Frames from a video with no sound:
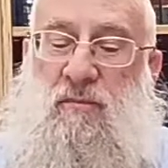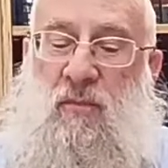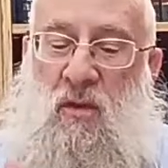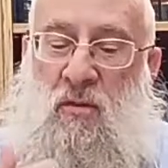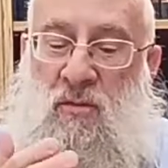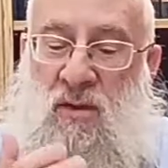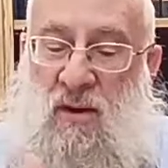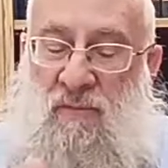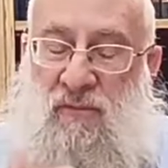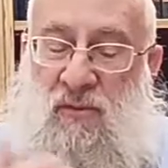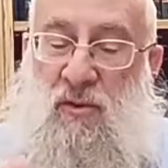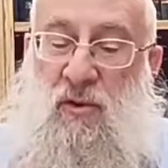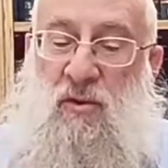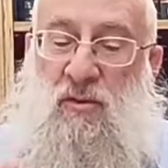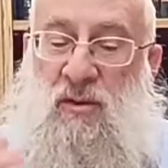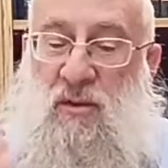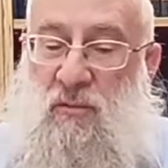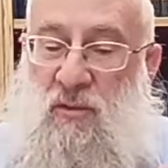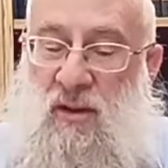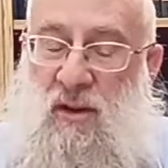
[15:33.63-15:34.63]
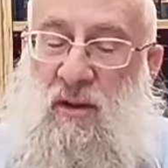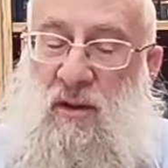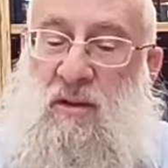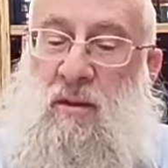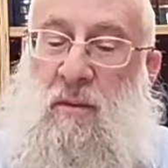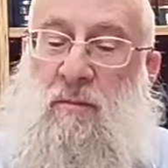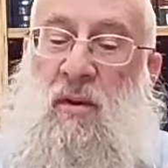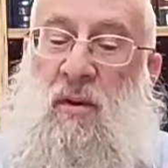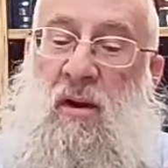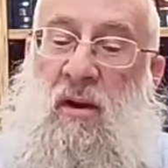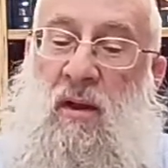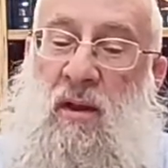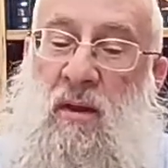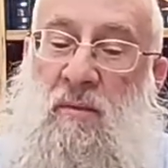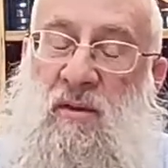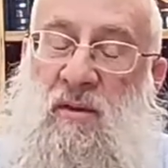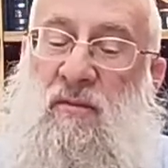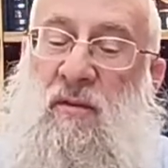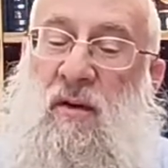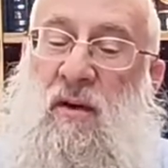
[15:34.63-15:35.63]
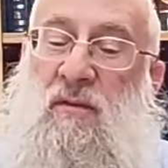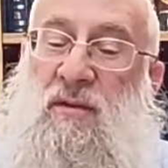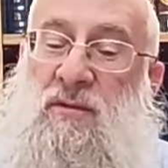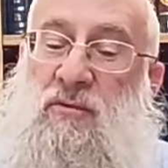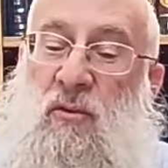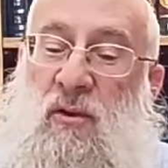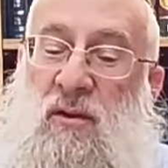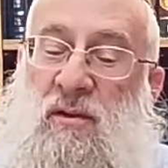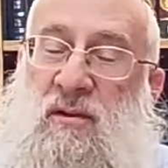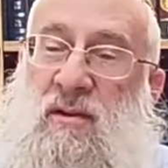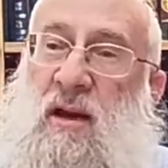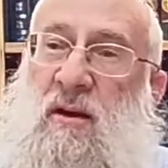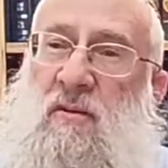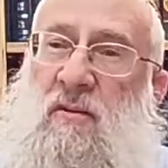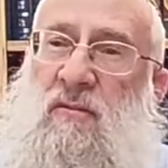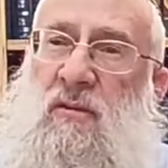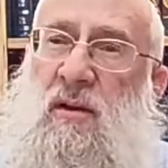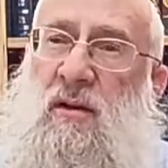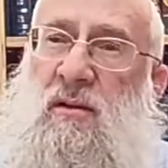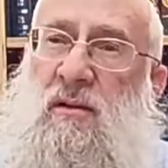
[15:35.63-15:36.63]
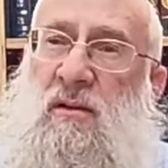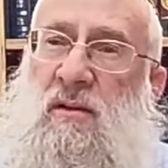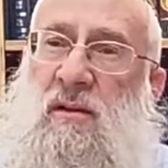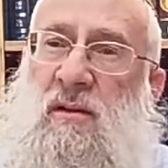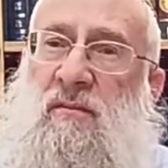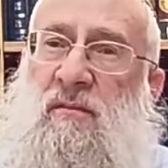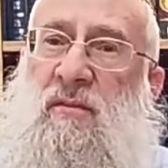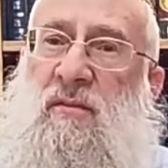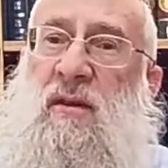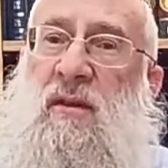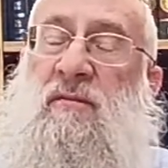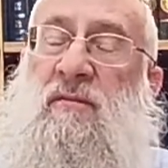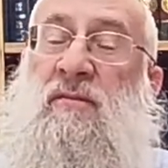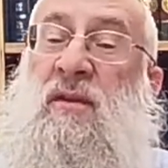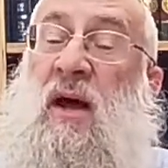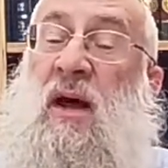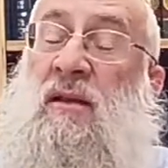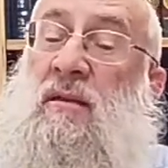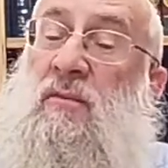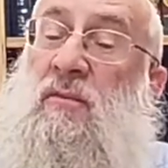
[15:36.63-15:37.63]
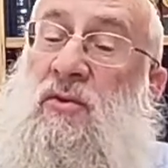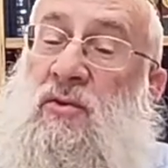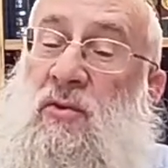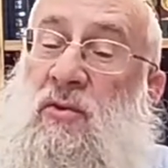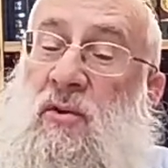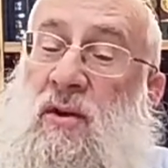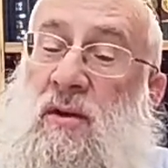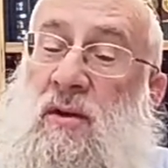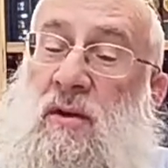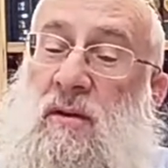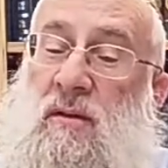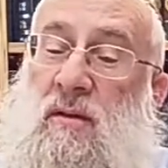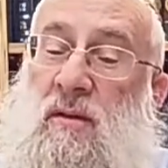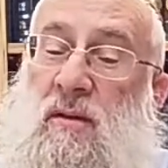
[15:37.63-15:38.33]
we have to know to bring a par halem davar, this one sacrifice. Because if not the majority,